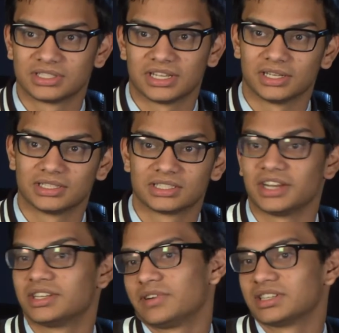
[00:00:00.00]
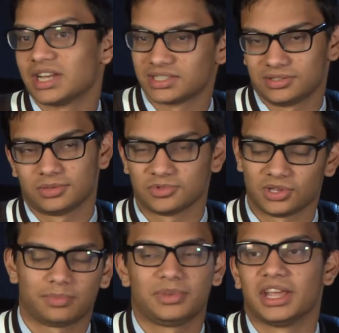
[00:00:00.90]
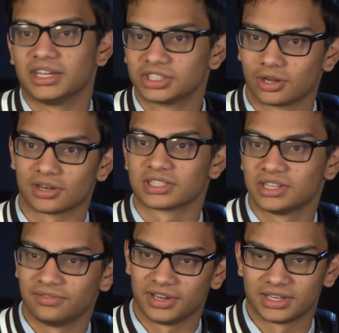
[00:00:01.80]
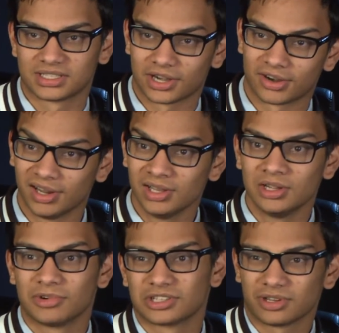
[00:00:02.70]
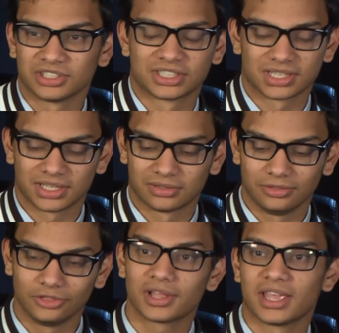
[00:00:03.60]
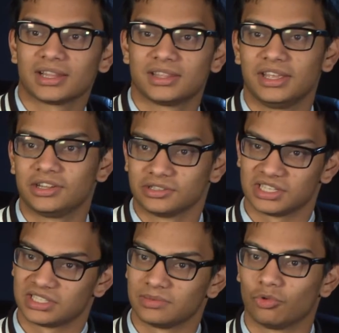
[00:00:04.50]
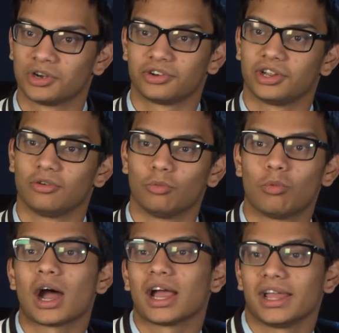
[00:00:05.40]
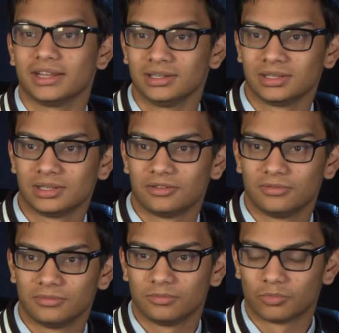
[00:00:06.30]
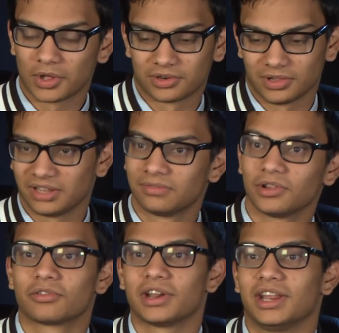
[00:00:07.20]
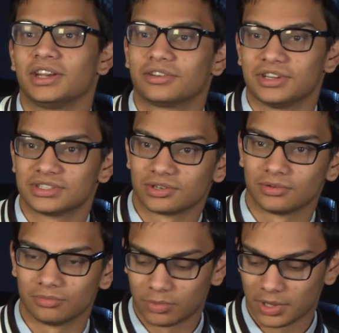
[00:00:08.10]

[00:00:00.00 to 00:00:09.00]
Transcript: did scientific tests in terms of like pH, conductivity, etc., but as well as just like looking at the ecosystem, wondering why, whether like flow rate increased or